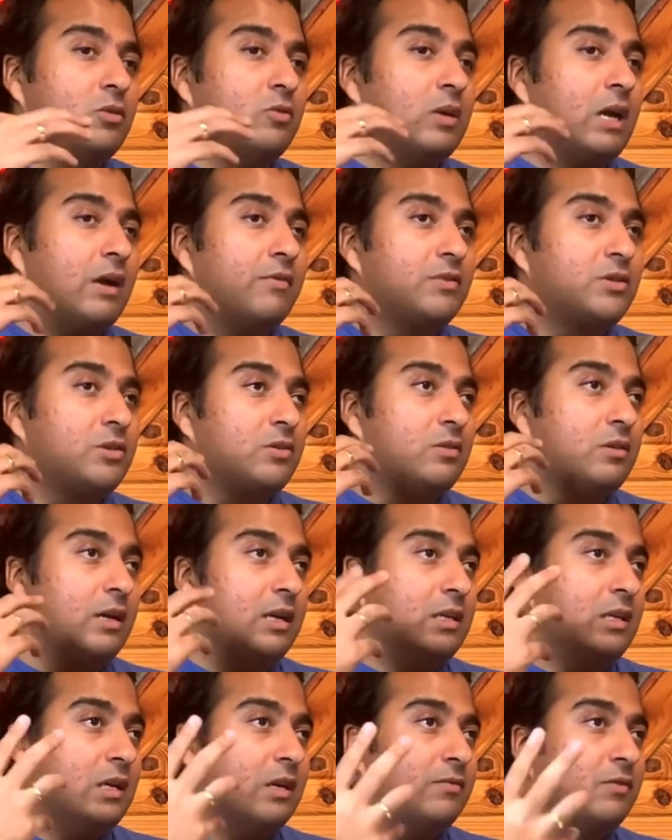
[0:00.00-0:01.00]
you have a
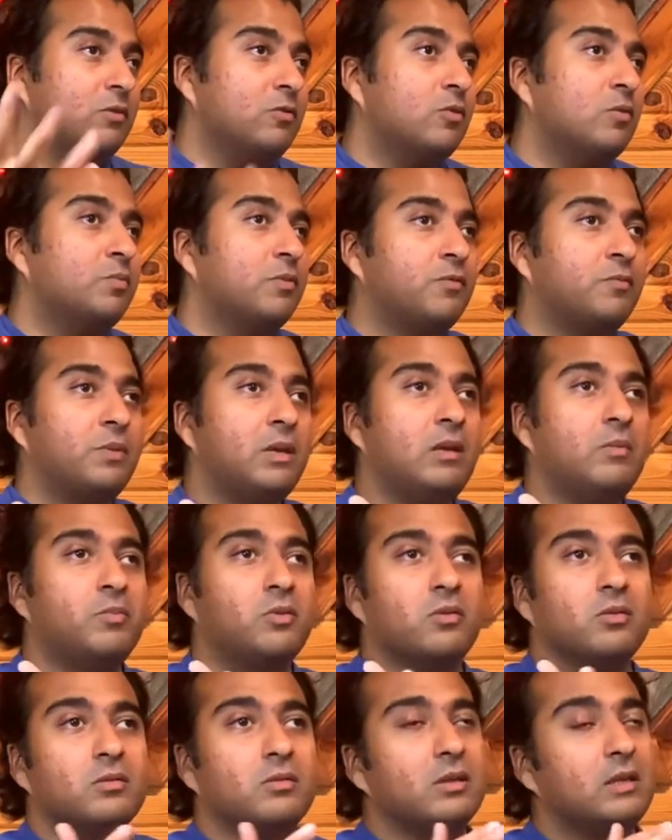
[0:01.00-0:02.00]
certain idea of a group of
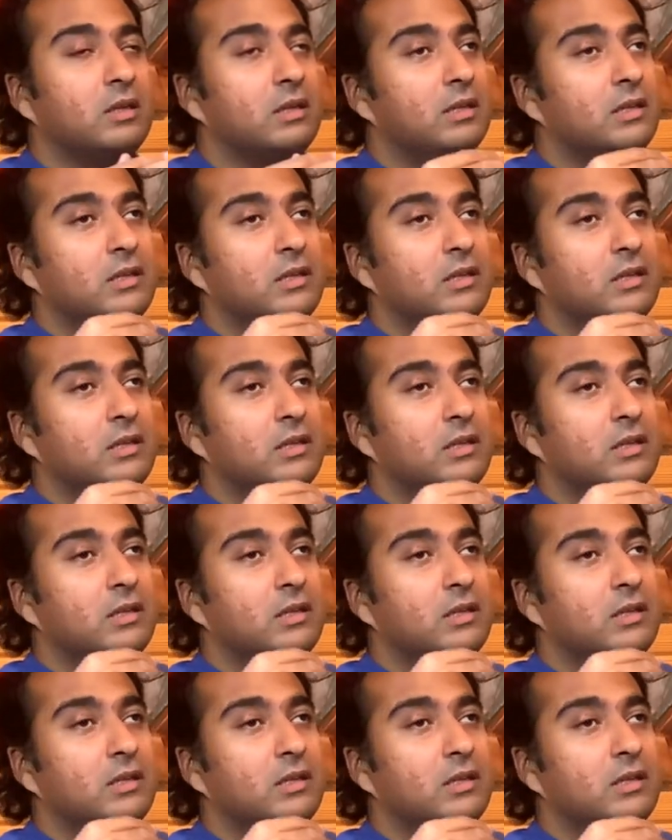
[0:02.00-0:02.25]
people